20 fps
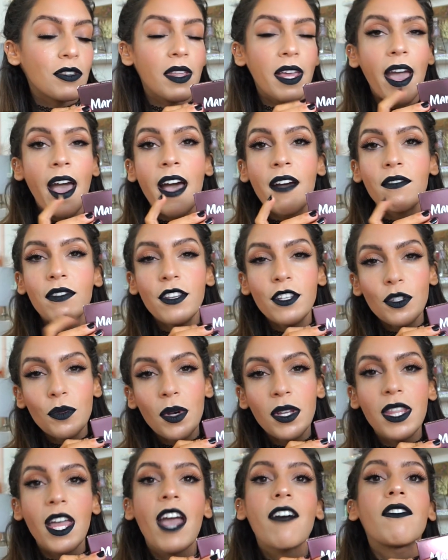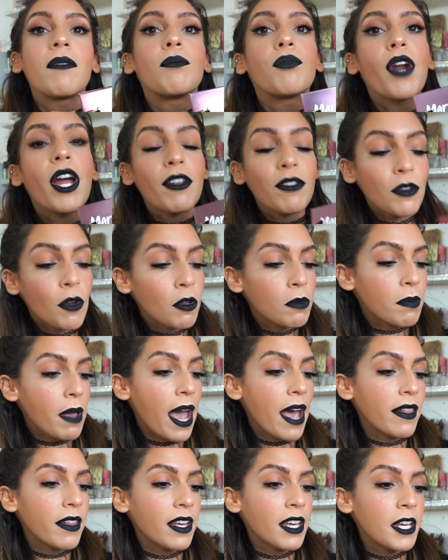So they have this one, they have a brown toned
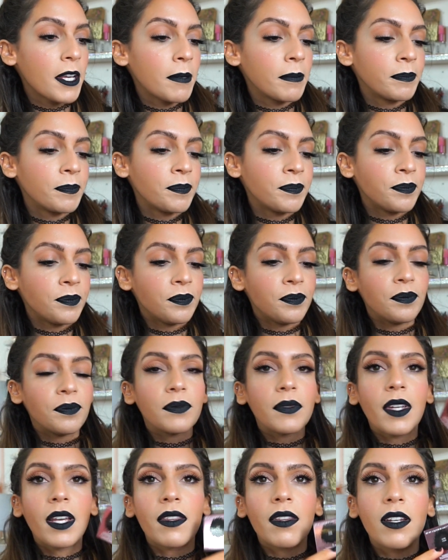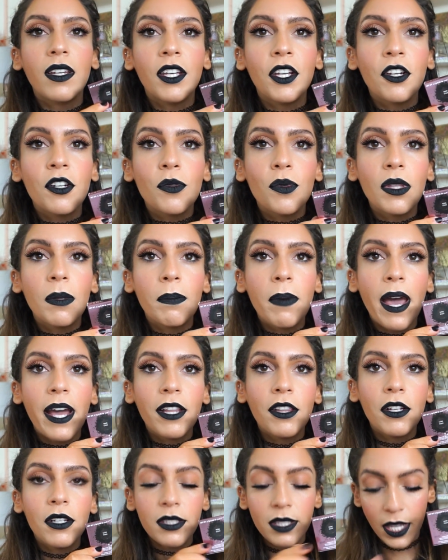palette, and then here's what the
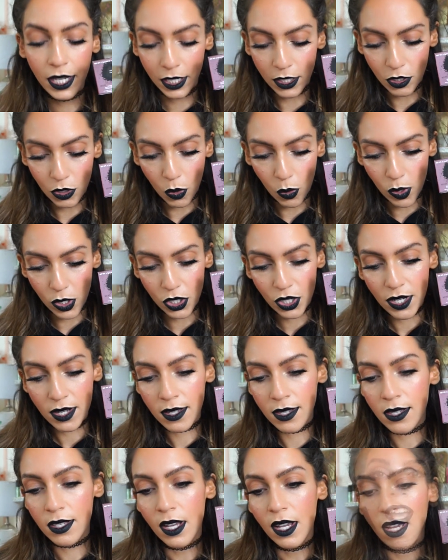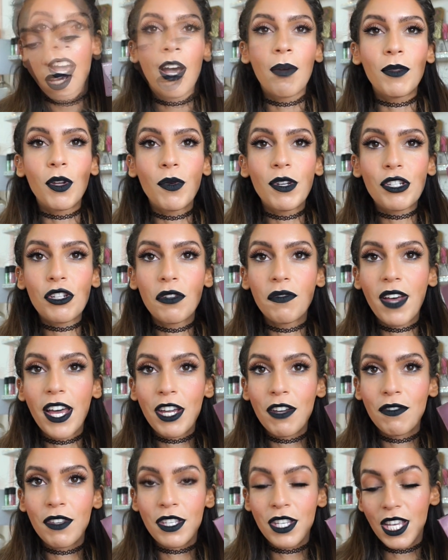back looks like. It's gorgeous. Um, the original
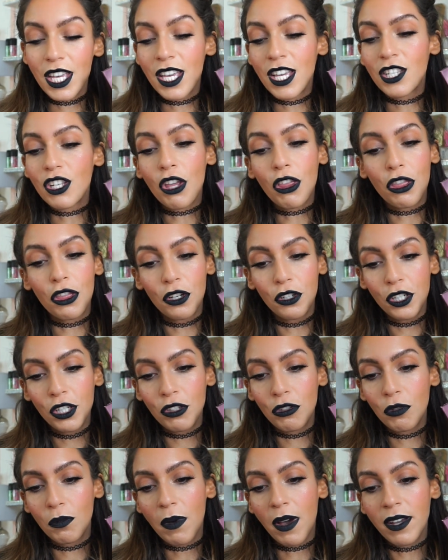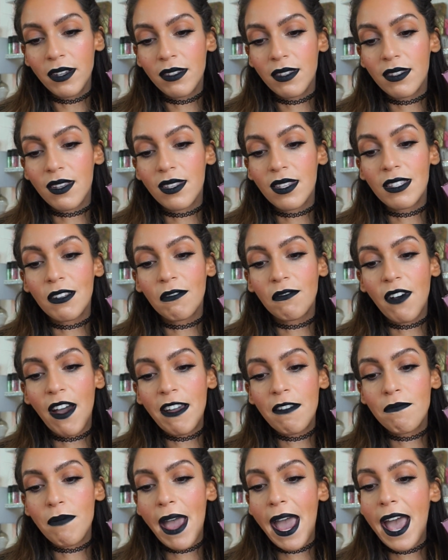value of this is 32 bucks. It says it's a
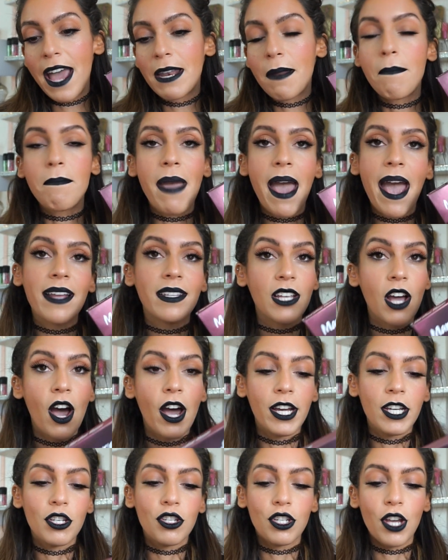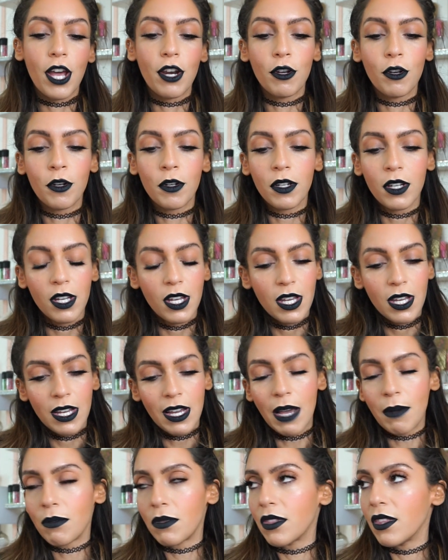five pan matte eyeshadow.
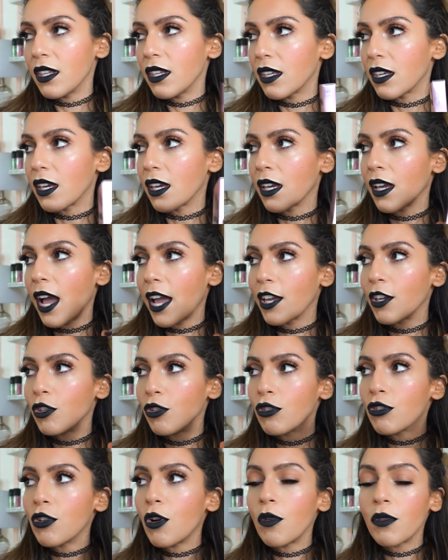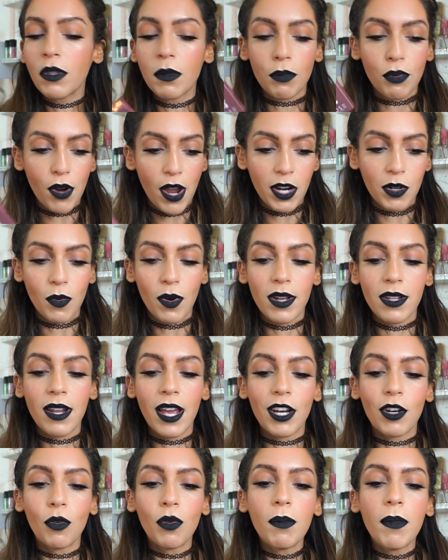I'm thinking, I used to own the brown one.
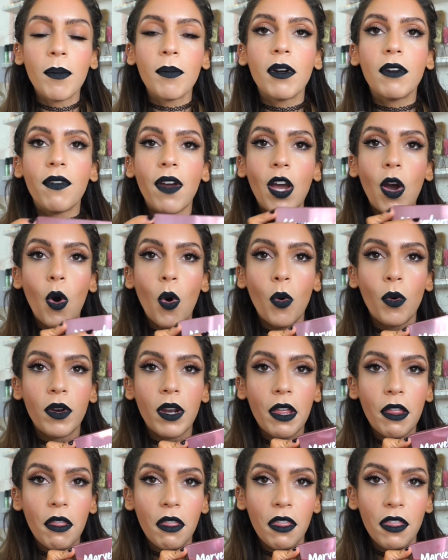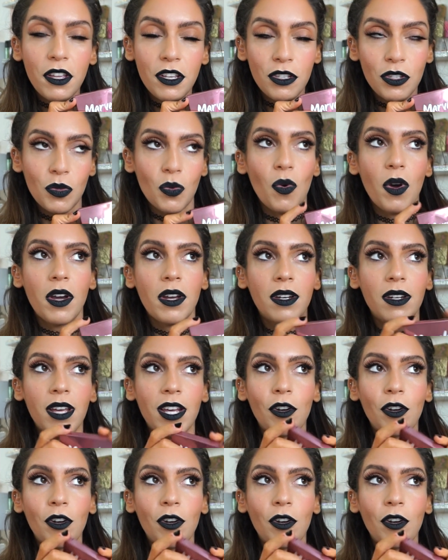I don't remember if I own this one.